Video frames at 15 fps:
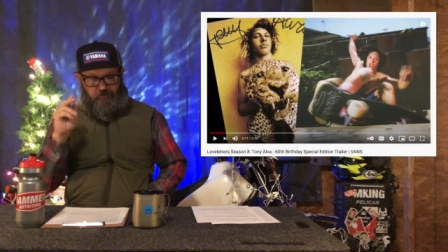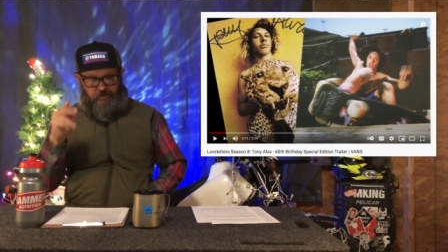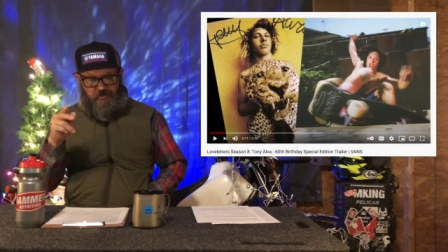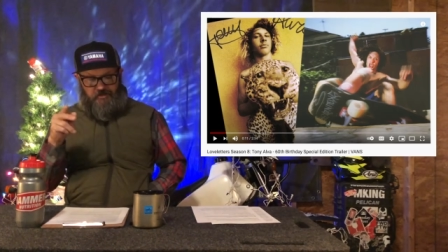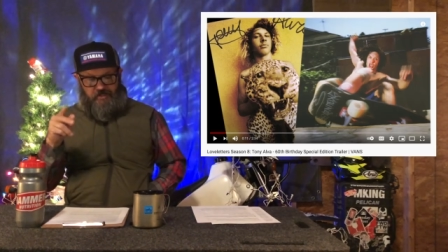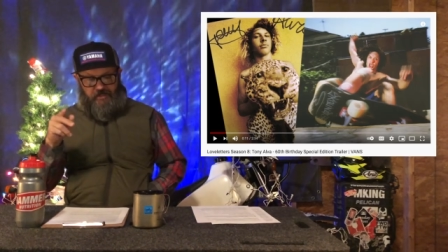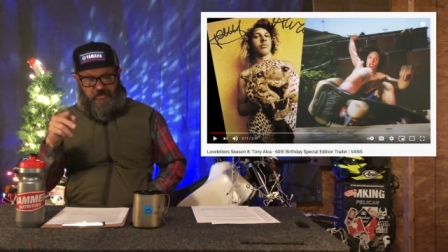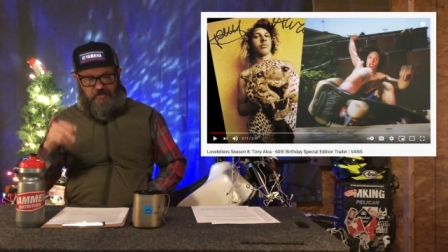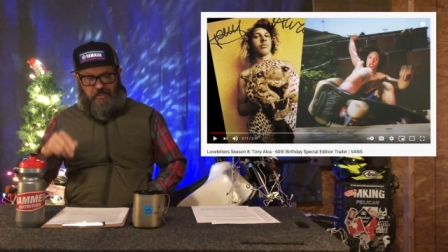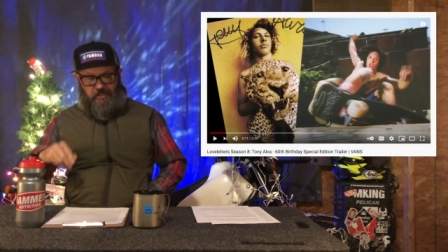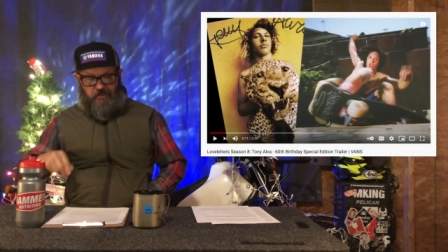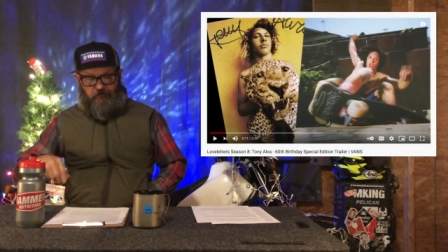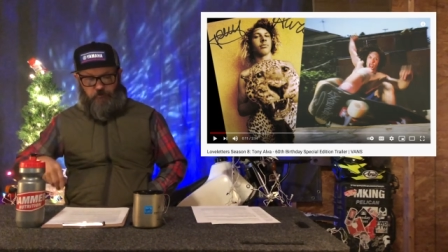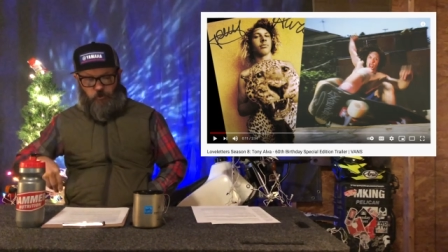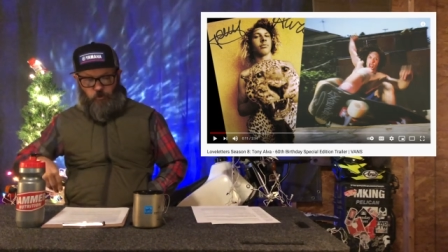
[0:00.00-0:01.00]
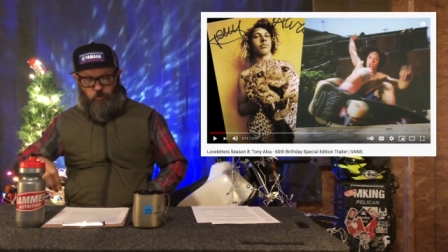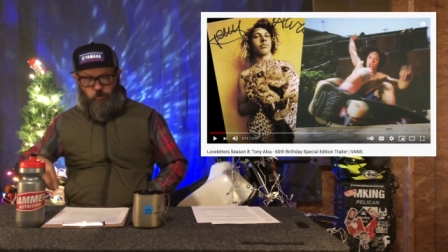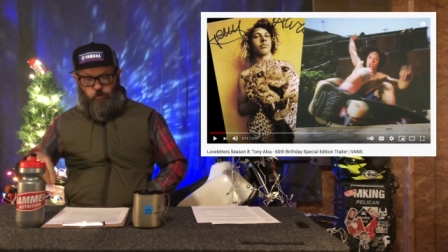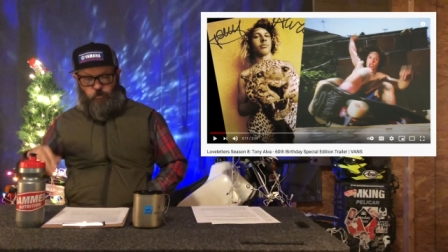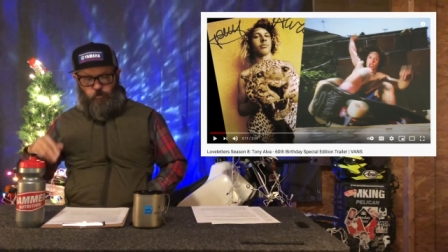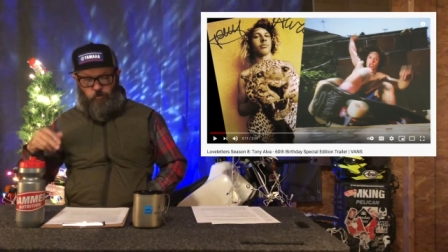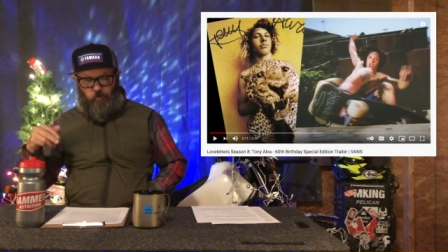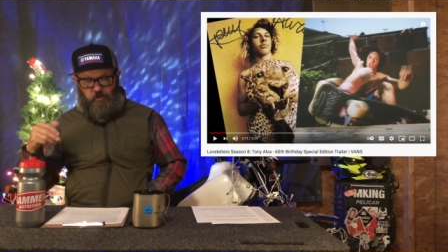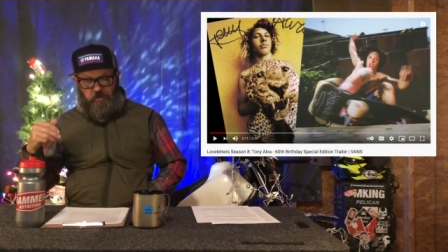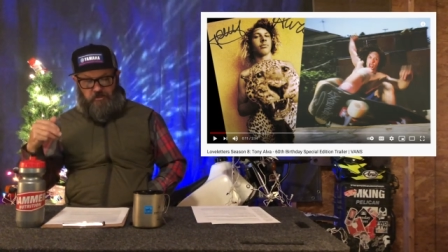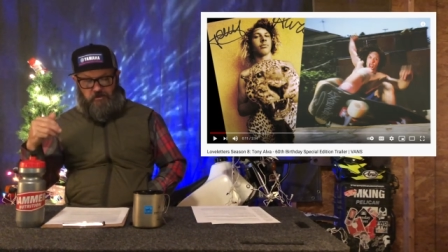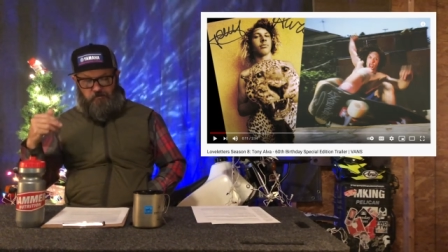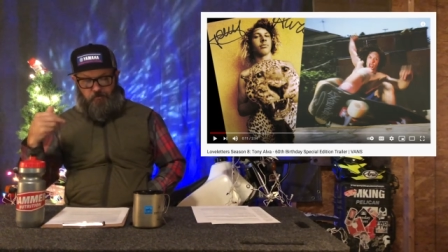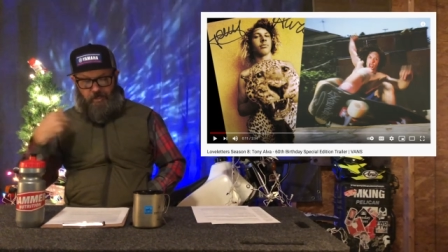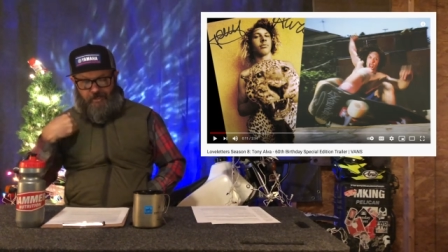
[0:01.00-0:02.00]
This next king of cool
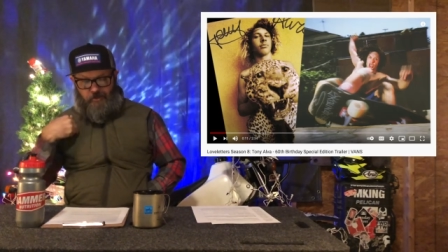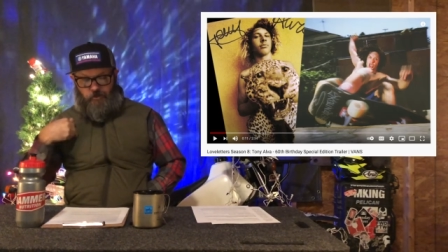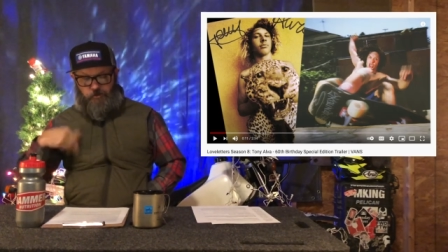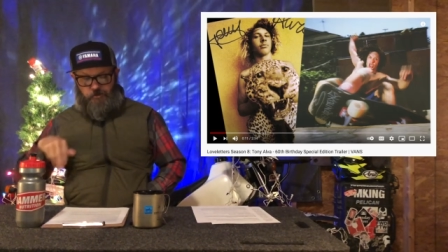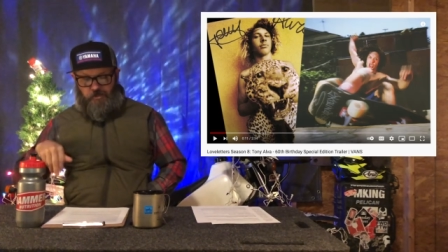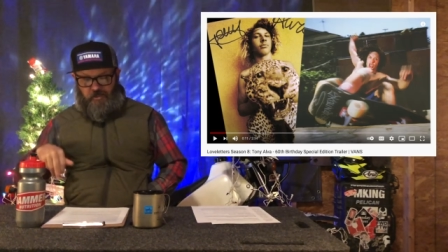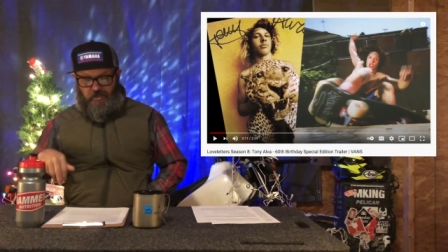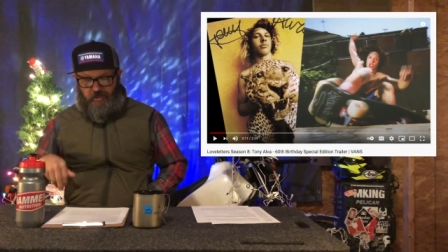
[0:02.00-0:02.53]
was my OG